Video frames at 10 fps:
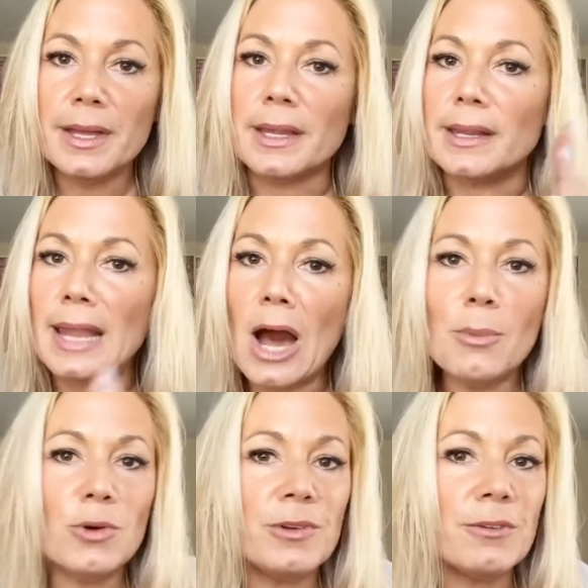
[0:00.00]
Now
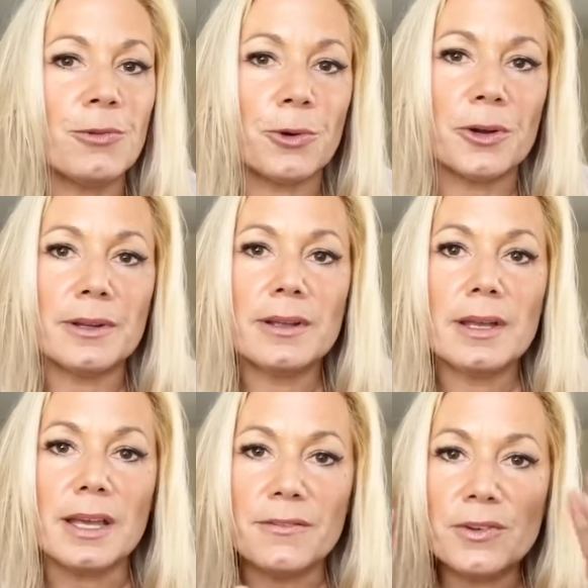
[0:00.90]
moving forward.
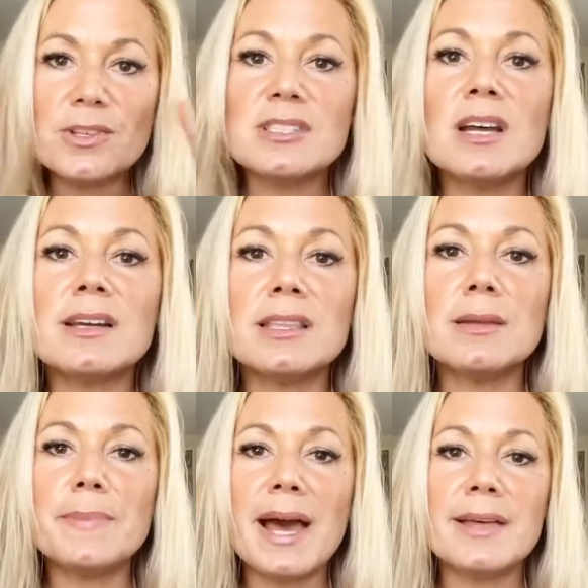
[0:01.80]
If you're stuck in the
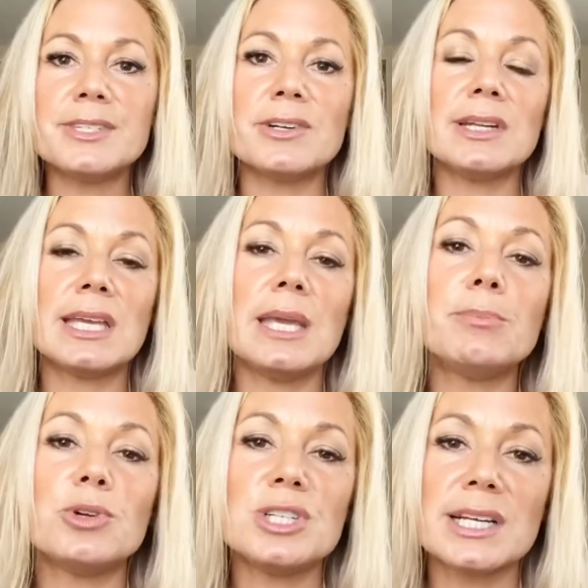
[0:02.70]
past, you're going to keep
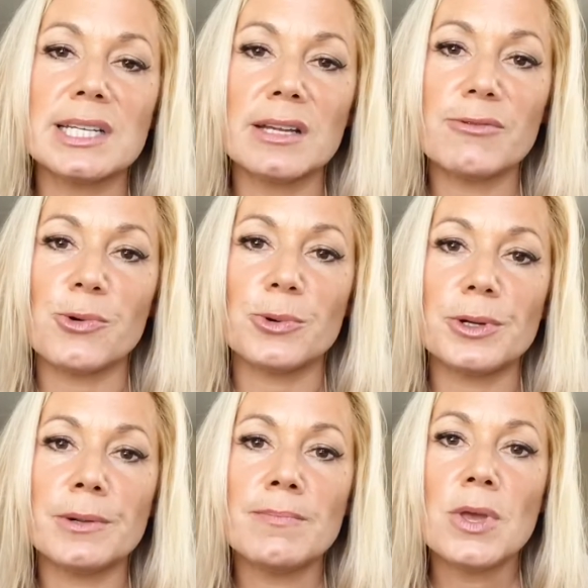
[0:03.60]
projecting it
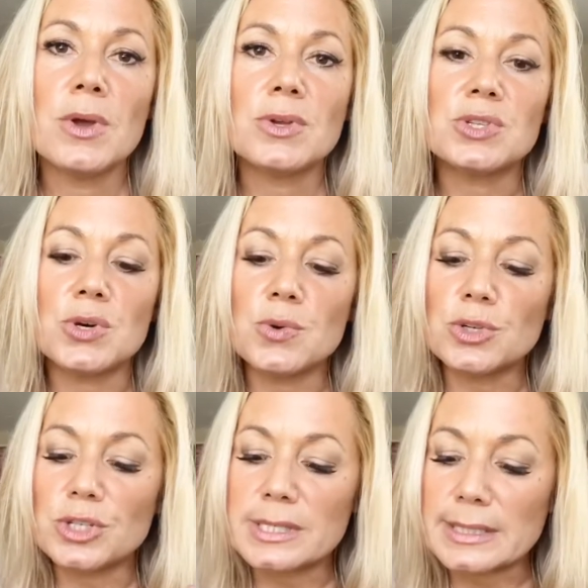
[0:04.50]
forward. So
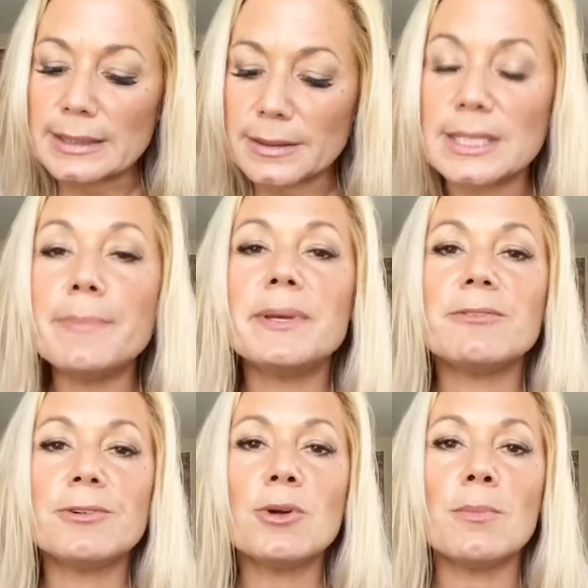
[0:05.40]
just nip it
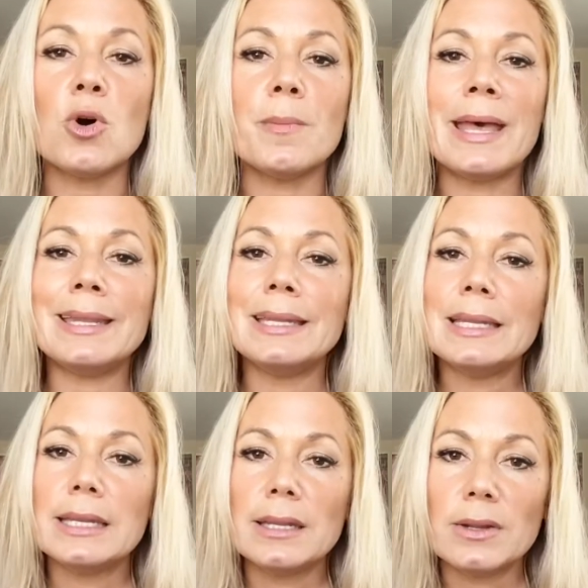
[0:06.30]
for a moment.
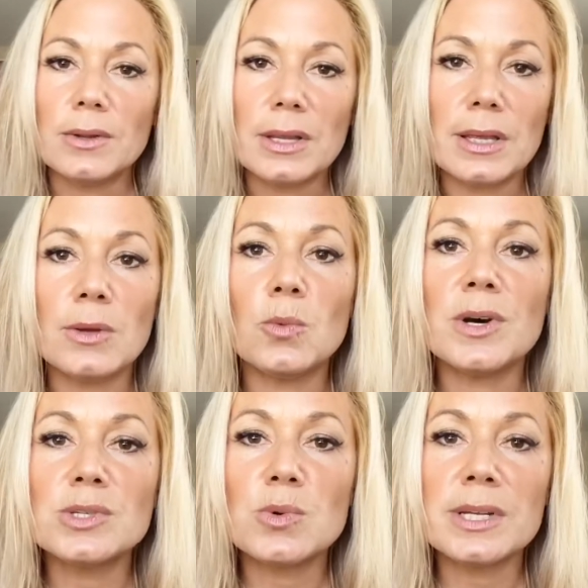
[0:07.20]
It
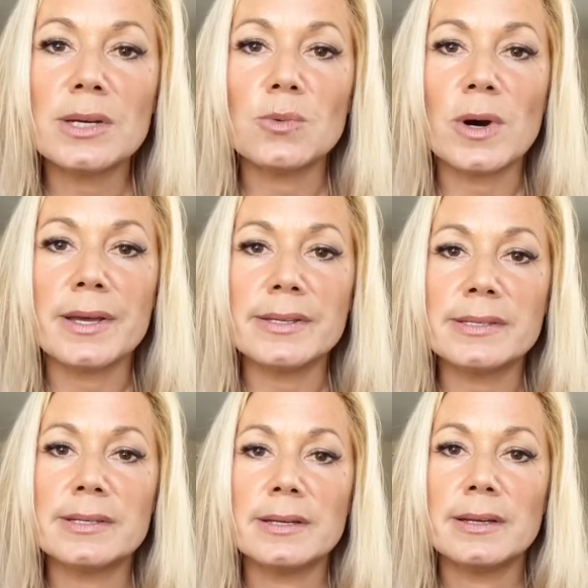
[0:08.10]
was what it
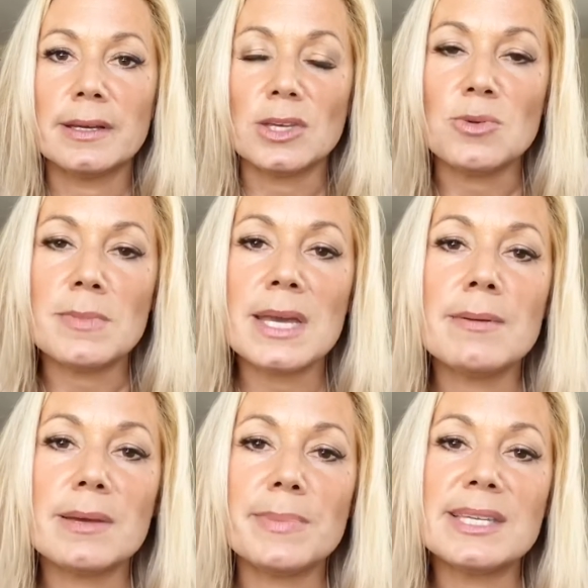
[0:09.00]
was. You
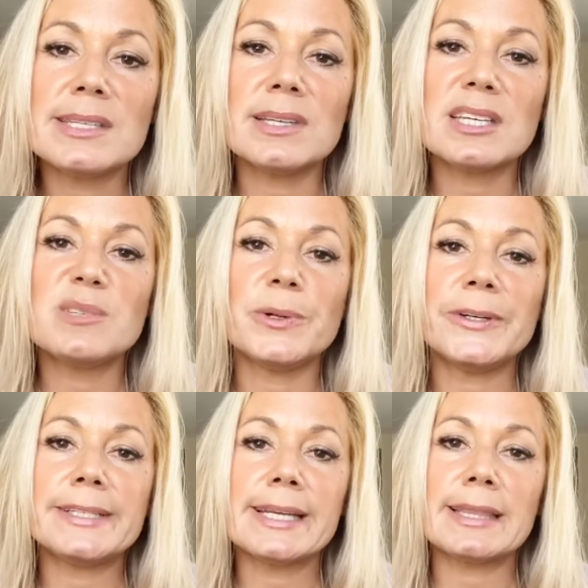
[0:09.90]
may be still
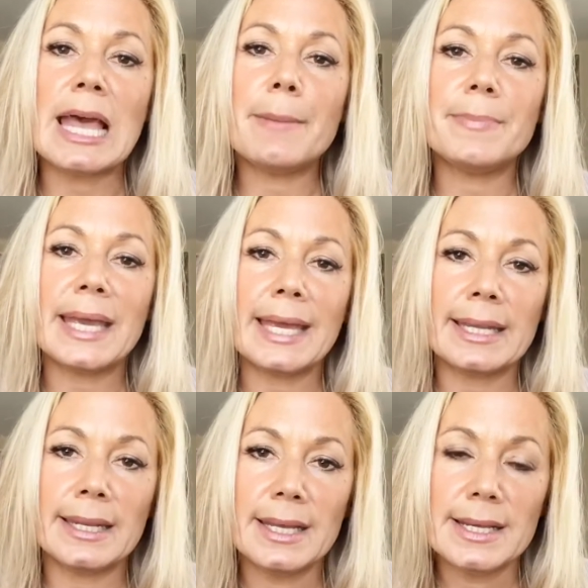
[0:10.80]
experiencing that
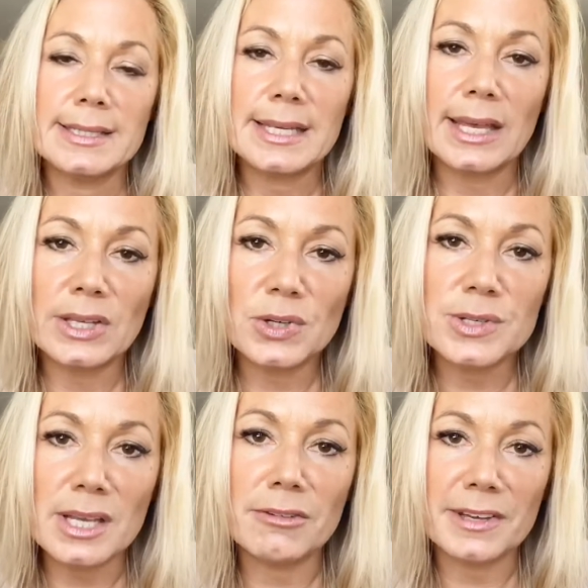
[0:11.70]
pain. Tell
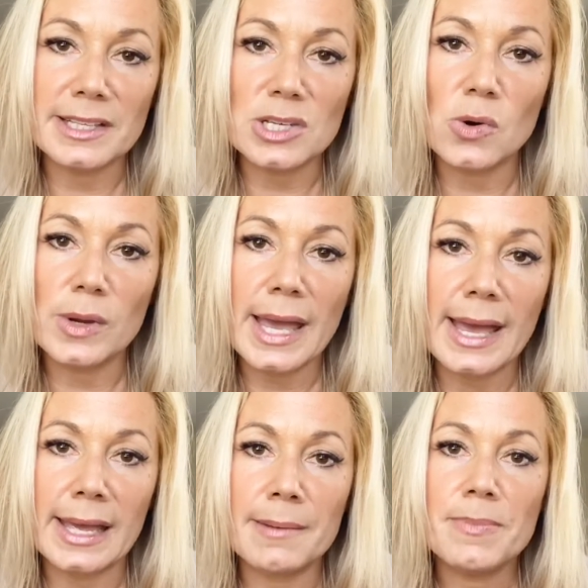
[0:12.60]
yourself it's
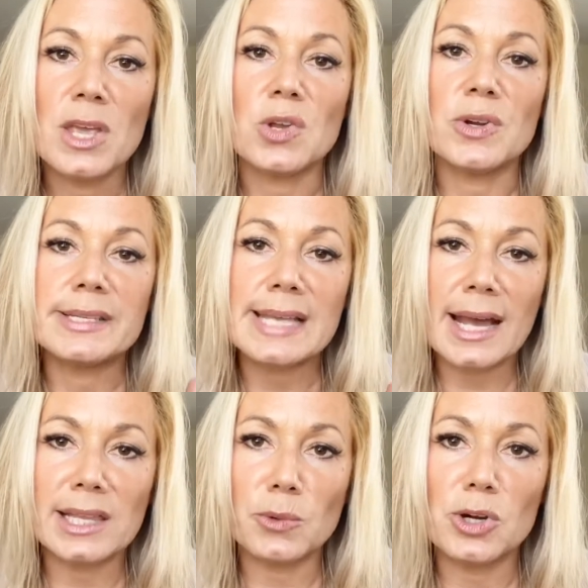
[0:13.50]
okay. You're
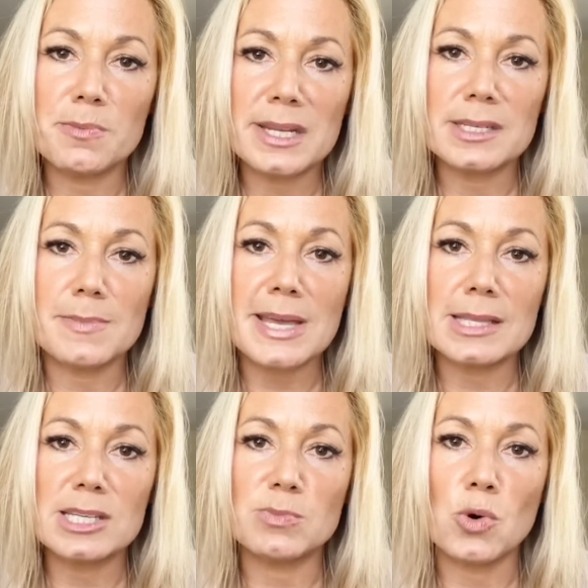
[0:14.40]
exactly where you're meant to be in
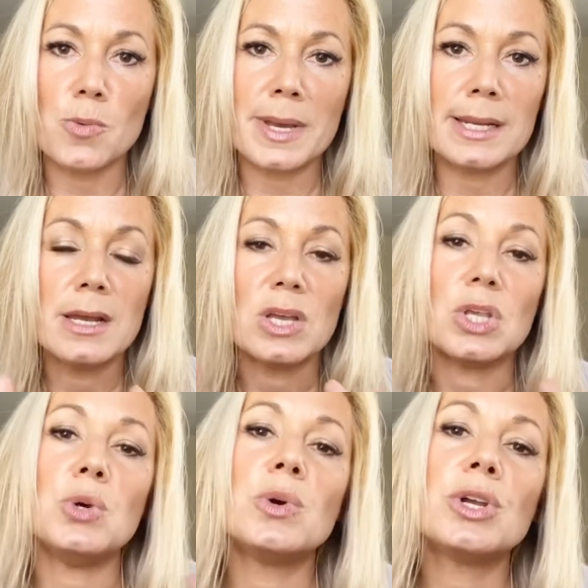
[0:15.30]
this moment.
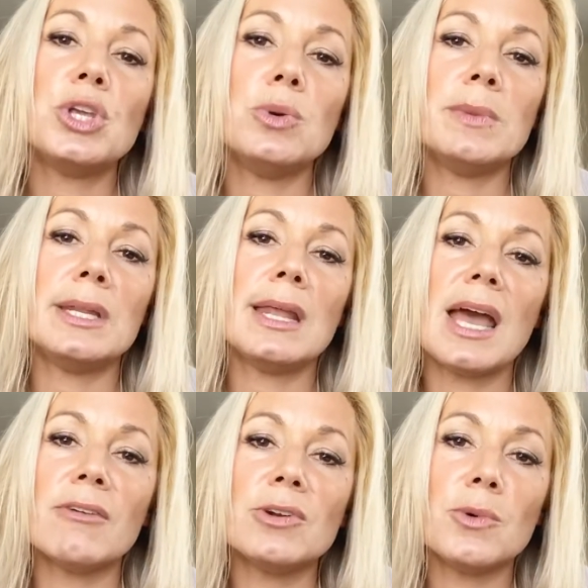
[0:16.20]
You are human.
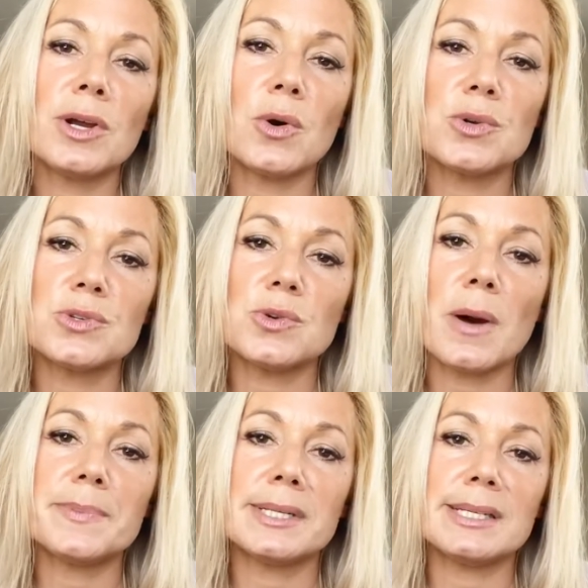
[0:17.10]
Everyone goes through
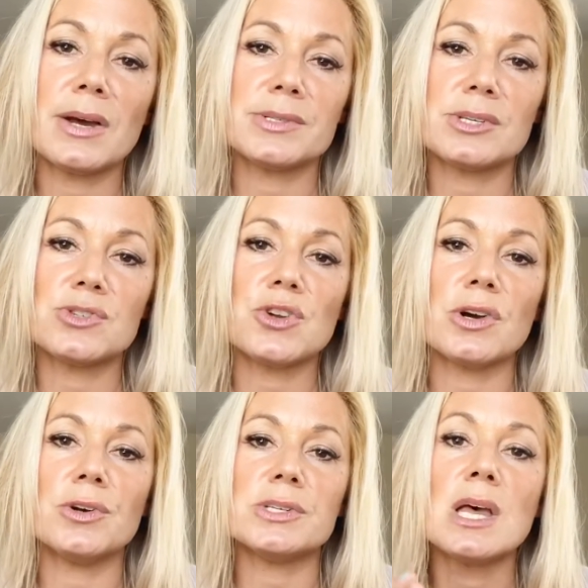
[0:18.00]
ups and downs and
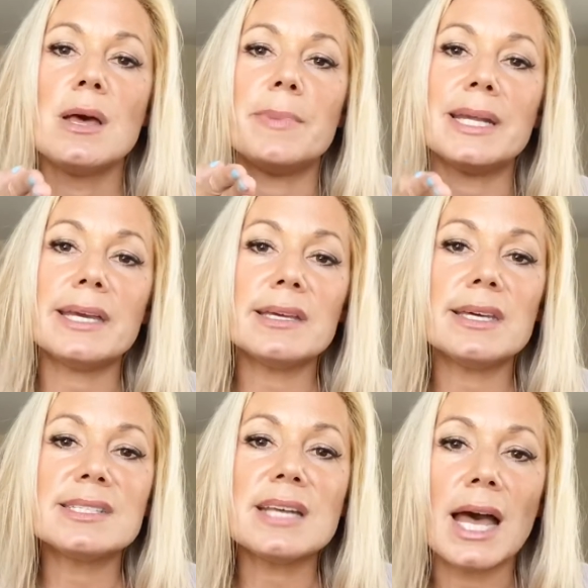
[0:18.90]
struggles, but it
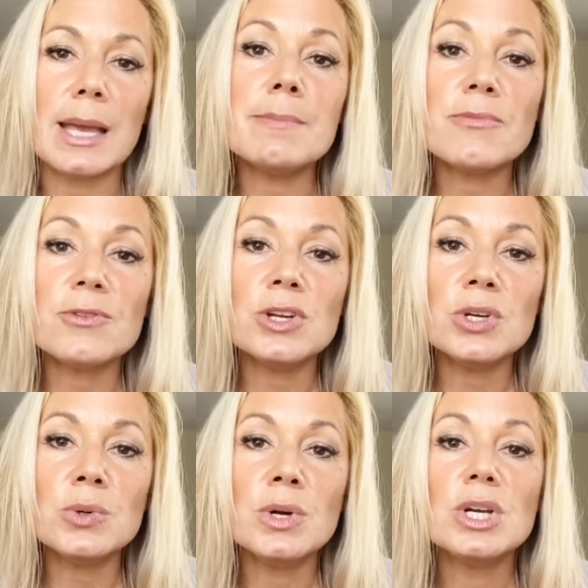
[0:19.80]
is time for
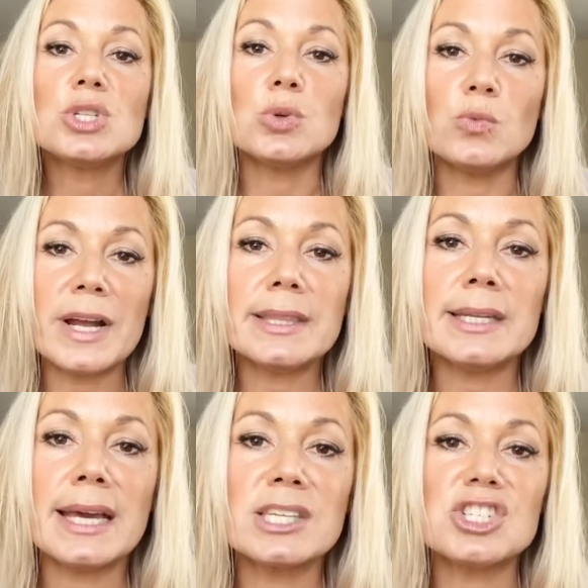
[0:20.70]
you to write the
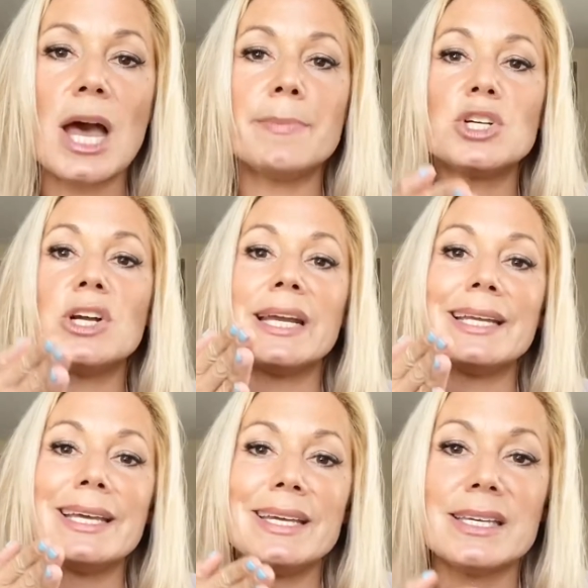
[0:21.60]
next chapter, and
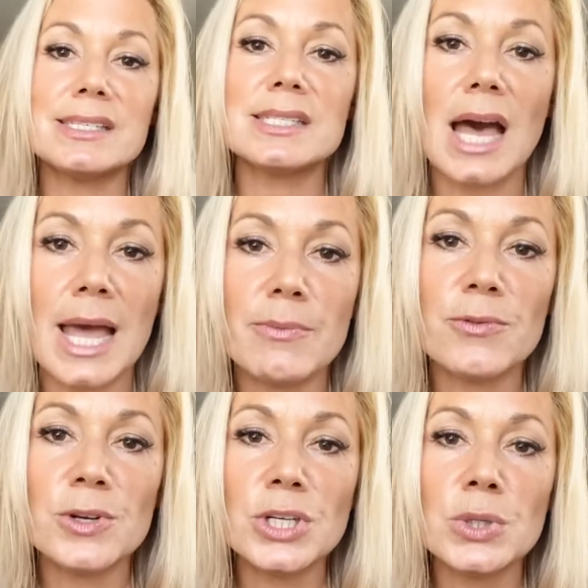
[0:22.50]
it is time
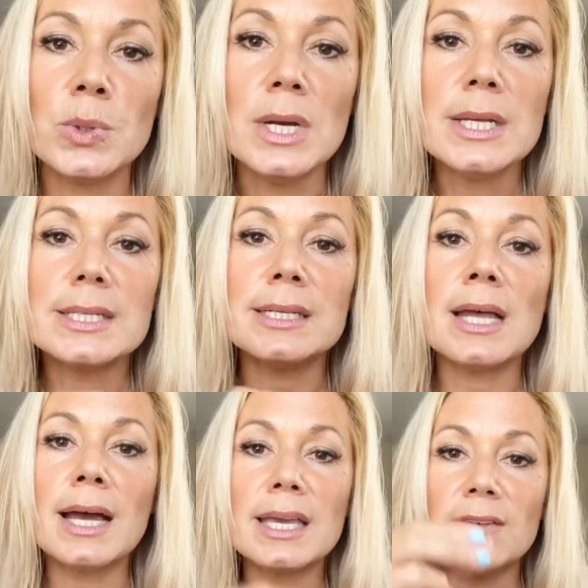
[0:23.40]
for you to
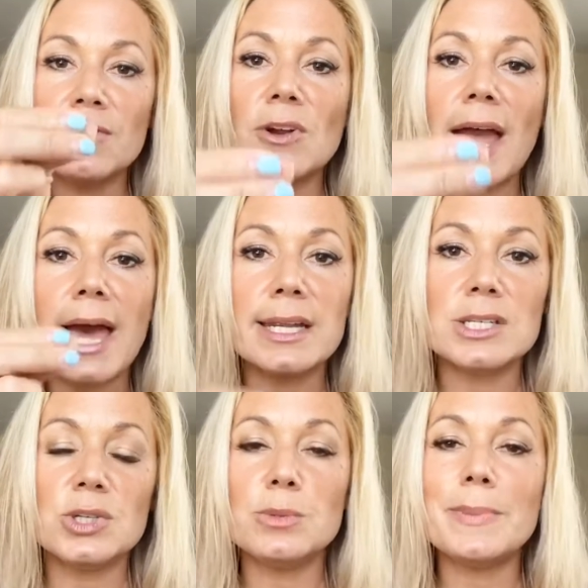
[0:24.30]
not give your
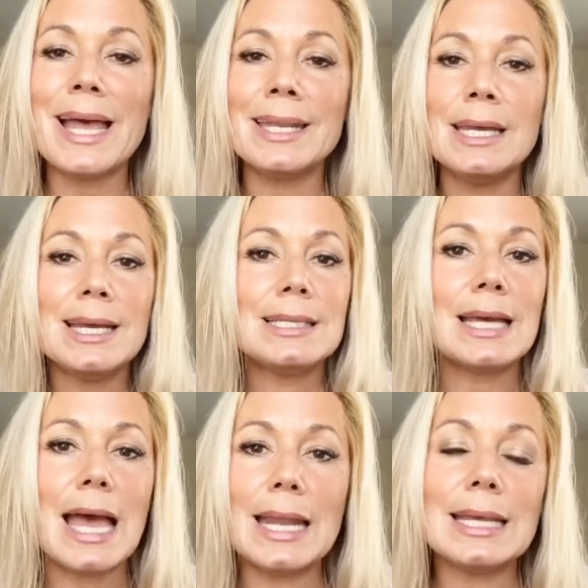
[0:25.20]
attitude pen
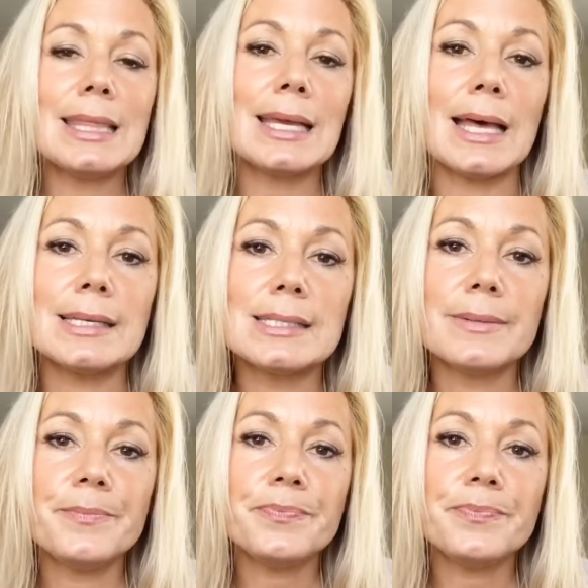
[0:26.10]
to anything else.